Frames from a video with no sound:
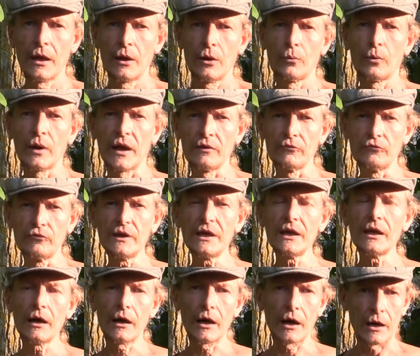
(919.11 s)
when
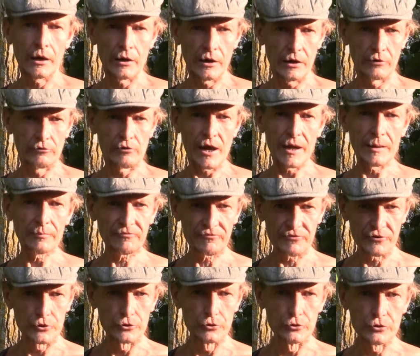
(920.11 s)
we are a ripe
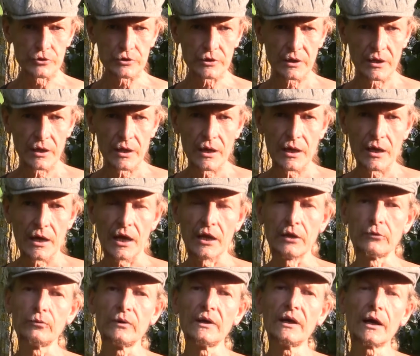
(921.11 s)
fruit
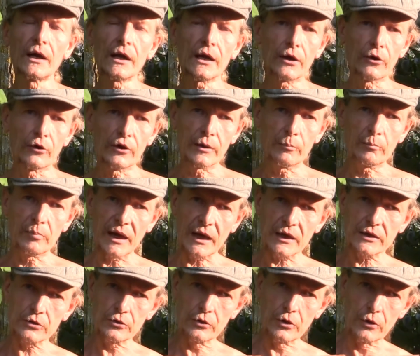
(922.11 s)
and we are going
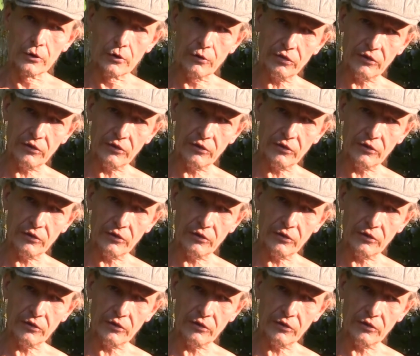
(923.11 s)
back to earth